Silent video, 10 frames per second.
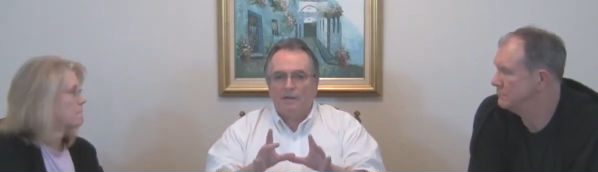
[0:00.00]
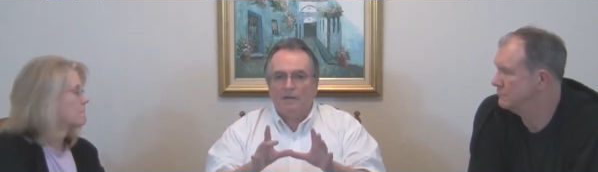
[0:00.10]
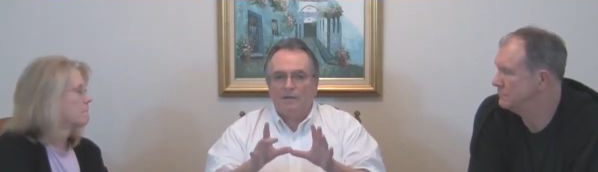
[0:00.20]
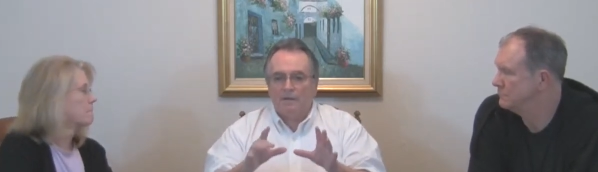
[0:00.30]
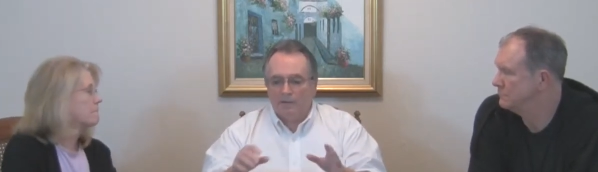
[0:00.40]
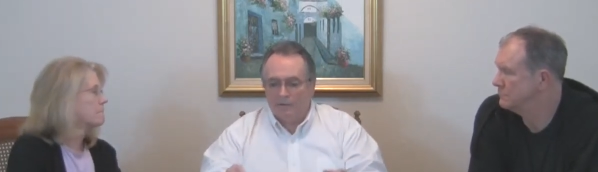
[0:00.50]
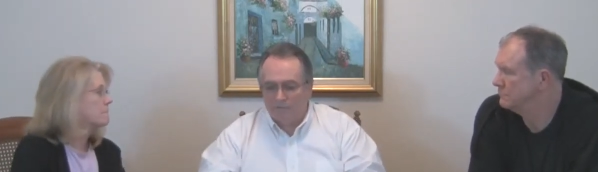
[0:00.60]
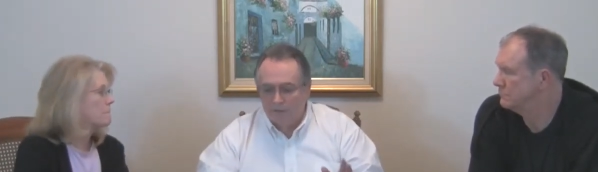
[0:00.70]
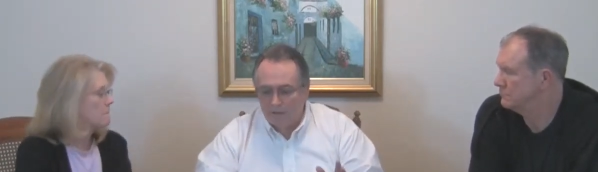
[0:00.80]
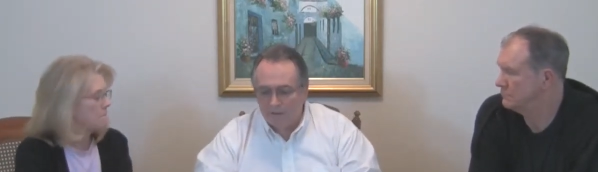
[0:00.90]
Speaker 1: like,
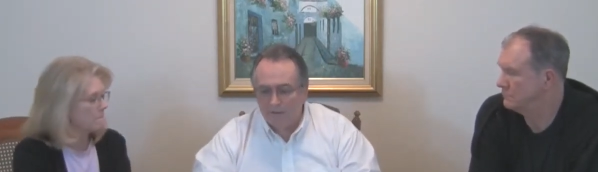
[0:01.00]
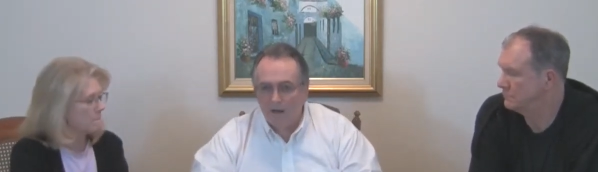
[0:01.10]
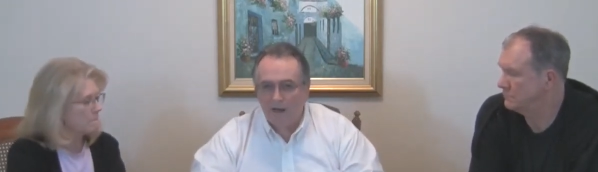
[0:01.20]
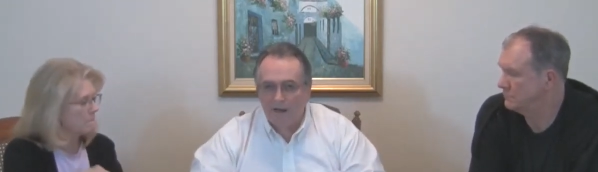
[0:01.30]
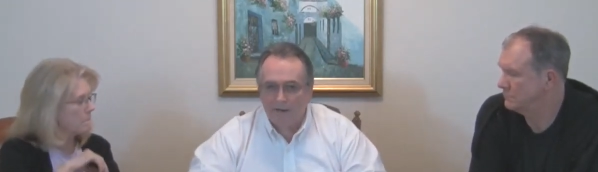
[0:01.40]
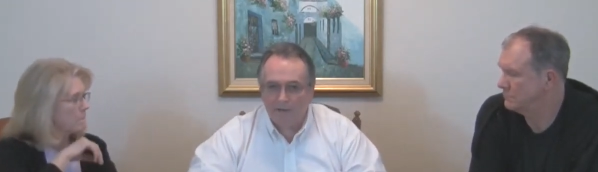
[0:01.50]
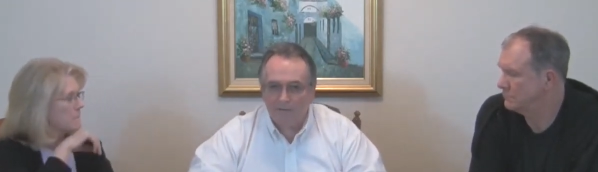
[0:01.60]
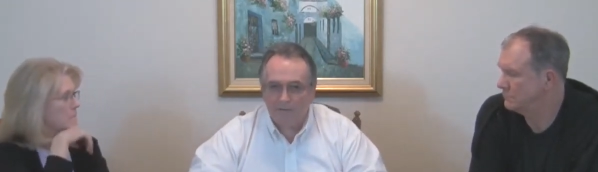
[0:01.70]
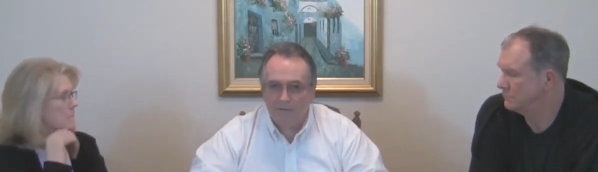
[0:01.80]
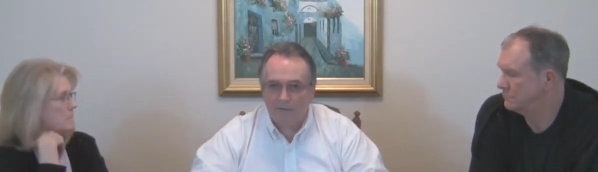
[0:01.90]
it's not a
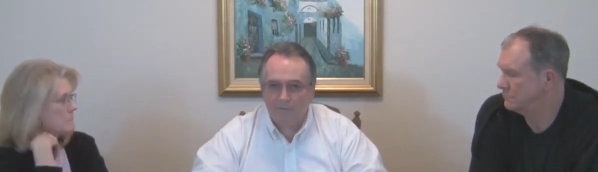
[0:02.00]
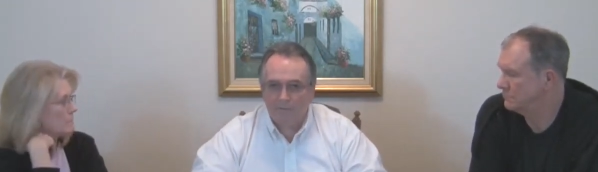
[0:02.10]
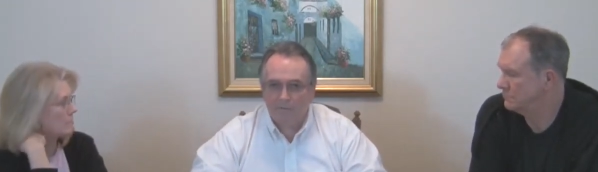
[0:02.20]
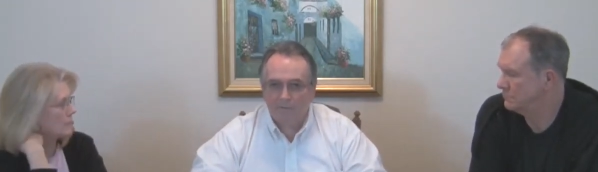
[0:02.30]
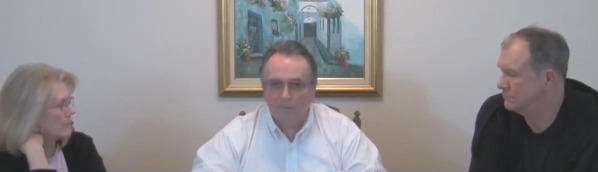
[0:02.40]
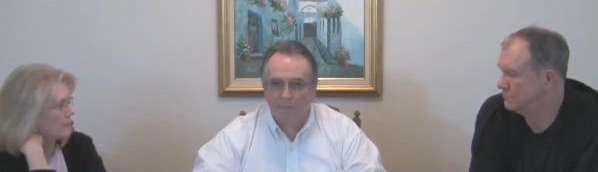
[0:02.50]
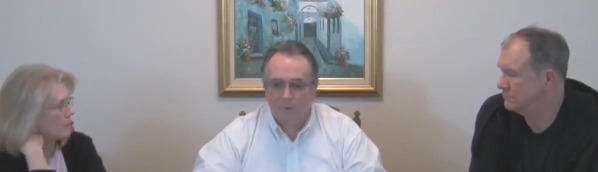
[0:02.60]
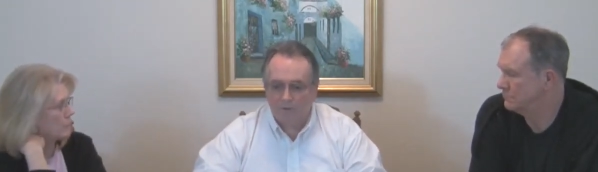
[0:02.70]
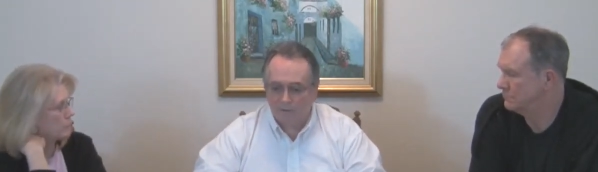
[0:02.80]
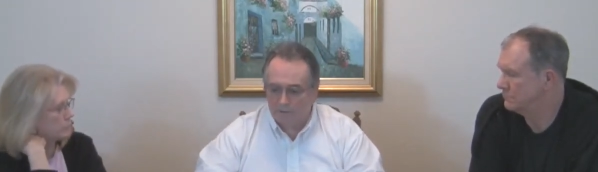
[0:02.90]
lie that
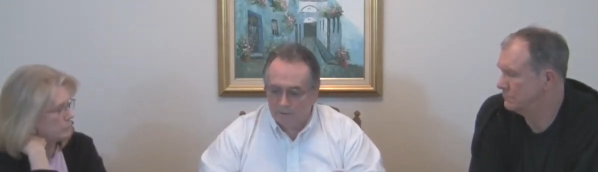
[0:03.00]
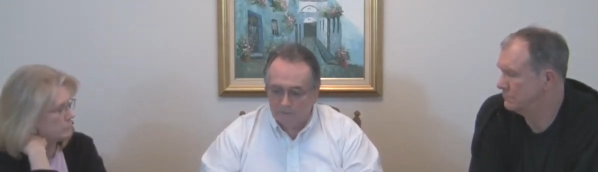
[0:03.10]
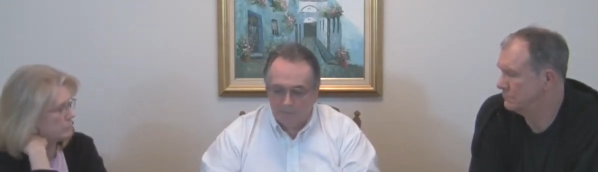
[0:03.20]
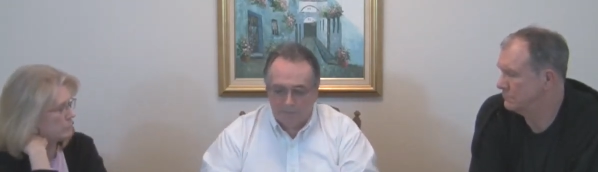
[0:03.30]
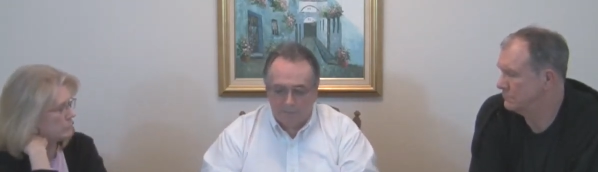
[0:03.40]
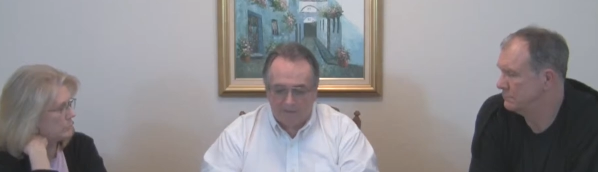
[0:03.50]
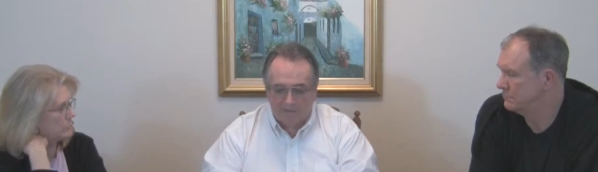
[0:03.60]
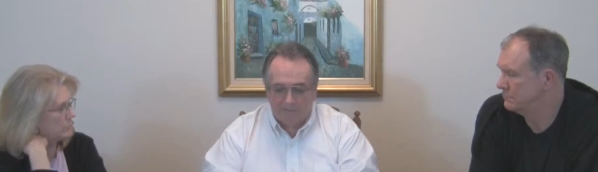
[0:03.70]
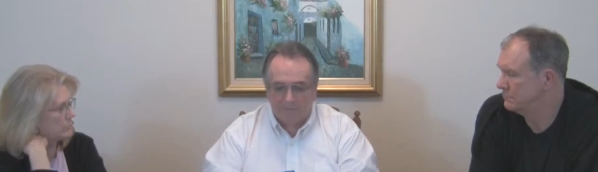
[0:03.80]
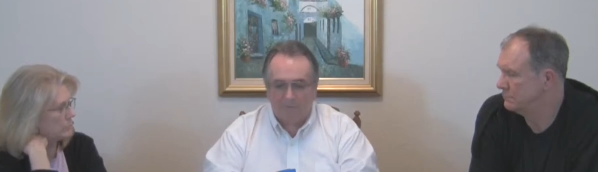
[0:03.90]
one, let me go back to